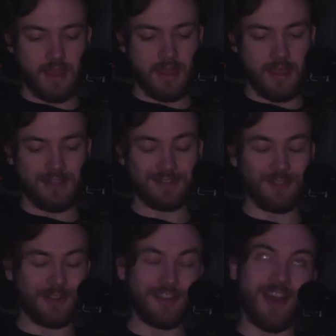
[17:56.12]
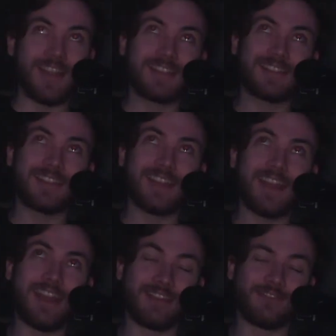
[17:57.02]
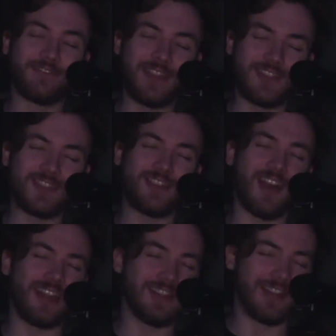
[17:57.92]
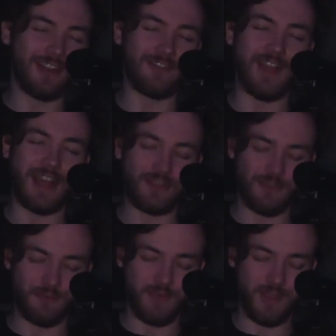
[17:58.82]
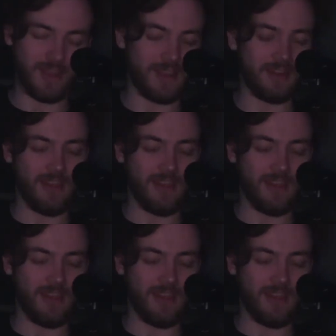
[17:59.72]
It's got a nice hidden feature that I love Andrew for putting in.